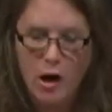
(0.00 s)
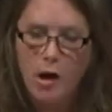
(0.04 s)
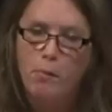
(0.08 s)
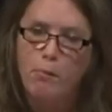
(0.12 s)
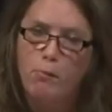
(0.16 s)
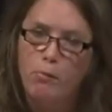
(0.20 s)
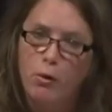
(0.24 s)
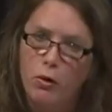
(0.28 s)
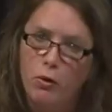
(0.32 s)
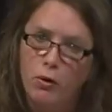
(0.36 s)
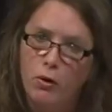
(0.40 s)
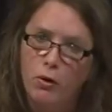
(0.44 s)

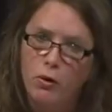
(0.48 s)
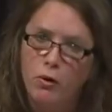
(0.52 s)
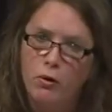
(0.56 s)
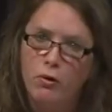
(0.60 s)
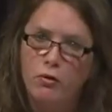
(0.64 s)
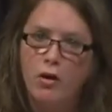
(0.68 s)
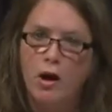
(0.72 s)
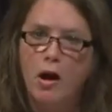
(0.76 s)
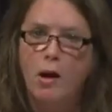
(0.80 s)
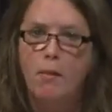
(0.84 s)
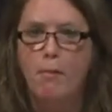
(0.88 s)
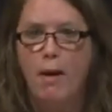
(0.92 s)

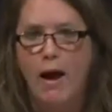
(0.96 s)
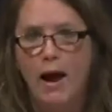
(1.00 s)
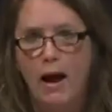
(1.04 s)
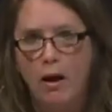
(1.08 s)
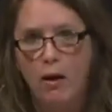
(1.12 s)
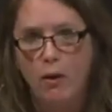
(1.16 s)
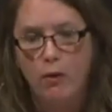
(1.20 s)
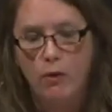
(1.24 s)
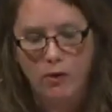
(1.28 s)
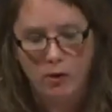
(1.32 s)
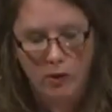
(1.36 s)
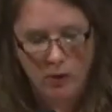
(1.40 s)
birds,
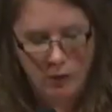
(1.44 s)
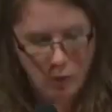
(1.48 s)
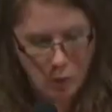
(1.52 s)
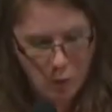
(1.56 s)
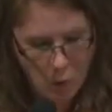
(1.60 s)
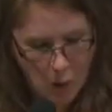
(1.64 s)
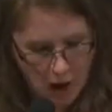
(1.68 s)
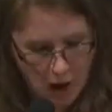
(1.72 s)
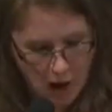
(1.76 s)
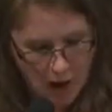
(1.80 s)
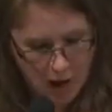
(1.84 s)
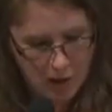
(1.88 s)
powder,
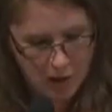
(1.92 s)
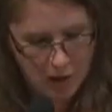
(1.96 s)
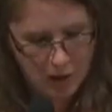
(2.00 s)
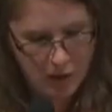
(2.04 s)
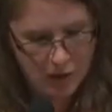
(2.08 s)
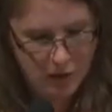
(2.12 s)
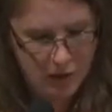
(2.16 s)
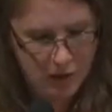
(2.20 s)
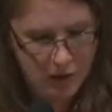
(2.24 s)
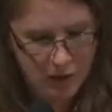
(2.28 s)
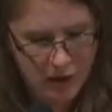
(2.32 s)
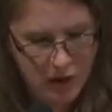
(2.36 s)
wires,
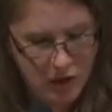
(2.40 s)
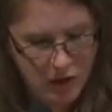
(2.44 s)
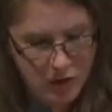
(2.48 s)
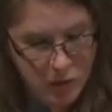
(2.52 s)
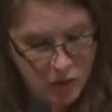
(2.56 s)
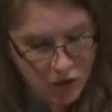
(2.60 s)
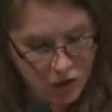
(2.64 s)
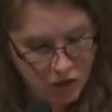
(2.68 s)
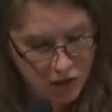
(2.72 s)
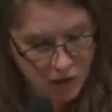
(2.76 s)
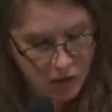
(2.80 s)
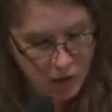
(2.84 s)
and such
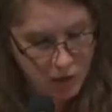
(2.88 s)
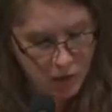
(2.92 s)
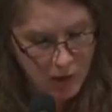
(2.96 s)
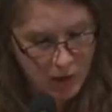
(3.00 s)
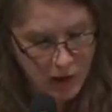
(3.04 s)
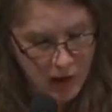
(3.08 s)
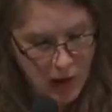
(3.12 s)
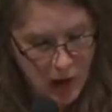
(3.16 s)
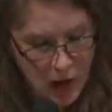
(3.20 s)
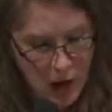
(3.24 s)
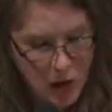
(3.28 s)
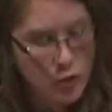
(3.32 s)

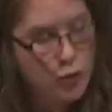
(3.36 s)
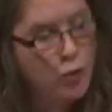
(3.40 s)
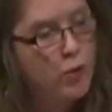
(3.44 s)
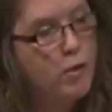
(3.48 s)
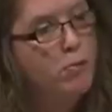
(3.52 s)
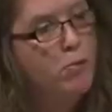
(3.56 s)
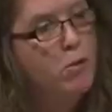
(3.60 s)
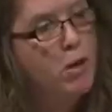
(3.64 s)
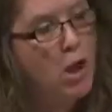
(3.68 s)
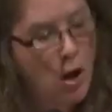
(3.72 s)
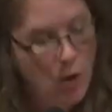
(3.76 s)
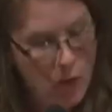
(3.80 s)
machinery 'twould
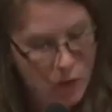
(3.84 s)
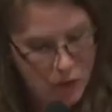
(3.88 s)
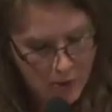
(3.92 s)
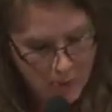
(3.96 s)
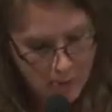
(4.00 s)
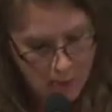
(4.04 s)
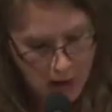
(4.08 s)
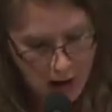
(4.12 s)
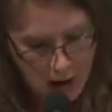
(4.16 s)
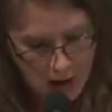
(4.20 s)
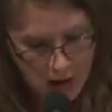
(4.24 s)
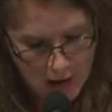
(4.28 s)
blow the
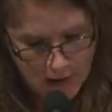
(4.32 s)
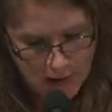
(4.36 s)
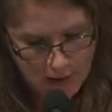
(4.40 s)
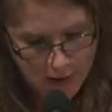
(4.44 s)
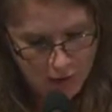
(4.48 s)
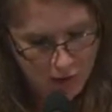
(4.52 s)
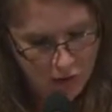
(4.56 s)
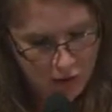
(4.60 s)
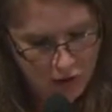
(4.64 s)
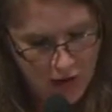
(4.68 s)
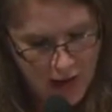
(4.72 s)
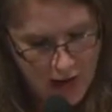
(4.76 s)
minds
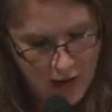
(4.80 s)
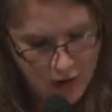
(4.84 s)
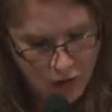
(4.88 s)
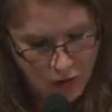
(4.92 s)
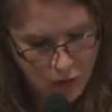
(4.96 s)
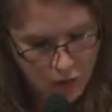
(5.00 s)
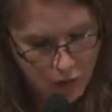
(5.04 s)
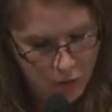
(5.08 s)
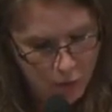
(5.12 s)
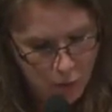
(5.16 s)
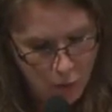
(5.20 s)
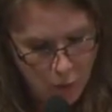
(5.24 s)
of
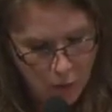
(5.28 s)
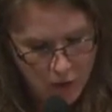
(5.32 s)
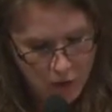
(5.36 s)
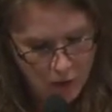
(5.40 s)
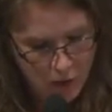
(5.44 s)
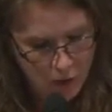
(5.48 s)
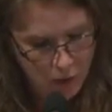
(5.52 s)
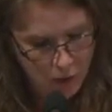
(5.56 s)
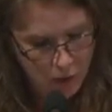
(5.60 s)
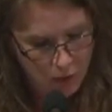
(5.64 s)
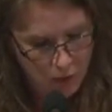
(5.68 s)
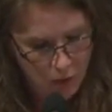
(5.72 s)
tattooed boys
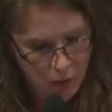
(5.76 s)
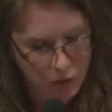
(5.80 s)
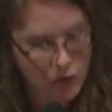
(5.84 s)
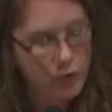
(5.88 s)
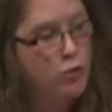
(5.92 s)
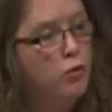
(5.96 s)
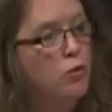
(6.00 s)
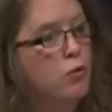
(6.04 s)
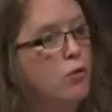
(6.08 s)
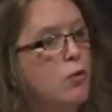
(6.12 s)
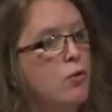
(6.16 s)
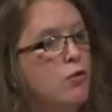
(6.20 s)
and girls who
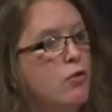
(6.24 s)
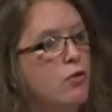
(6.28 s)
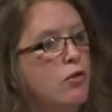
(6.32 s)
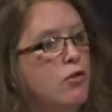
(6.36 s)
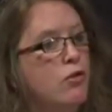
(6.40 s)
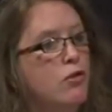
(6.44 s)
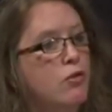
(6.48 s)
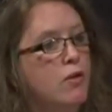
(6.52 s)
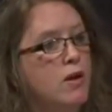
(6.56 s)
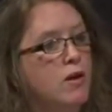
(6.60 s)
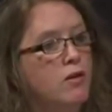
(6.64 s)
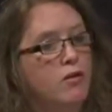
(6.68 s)
cruise the
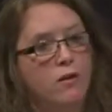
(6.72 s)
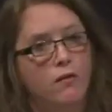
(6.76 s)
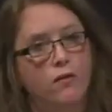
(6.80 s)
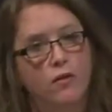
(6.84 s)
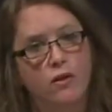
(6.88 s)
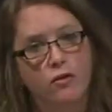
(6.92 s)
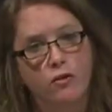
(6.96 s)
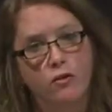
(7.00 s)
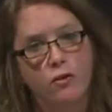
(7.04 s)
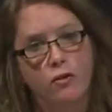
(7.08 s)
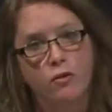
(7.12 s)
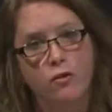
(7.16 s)
streets of
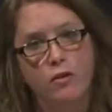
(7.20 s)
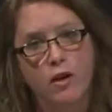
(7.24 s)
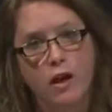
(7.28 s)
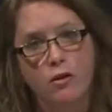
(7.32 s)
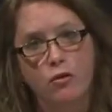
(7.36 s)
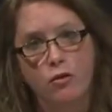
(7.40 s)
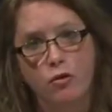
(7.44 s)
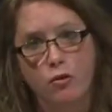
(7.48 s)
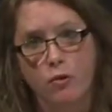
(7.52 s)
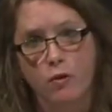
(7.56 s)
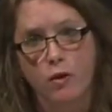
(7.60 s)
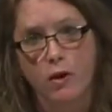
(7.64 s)
this new
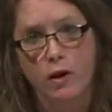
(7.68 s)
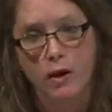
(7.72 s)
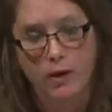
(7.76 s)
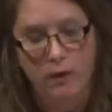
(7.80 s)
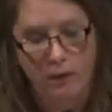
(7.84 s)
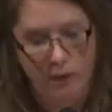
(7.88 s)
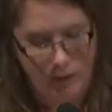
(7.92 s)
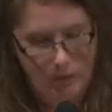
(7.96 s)
century.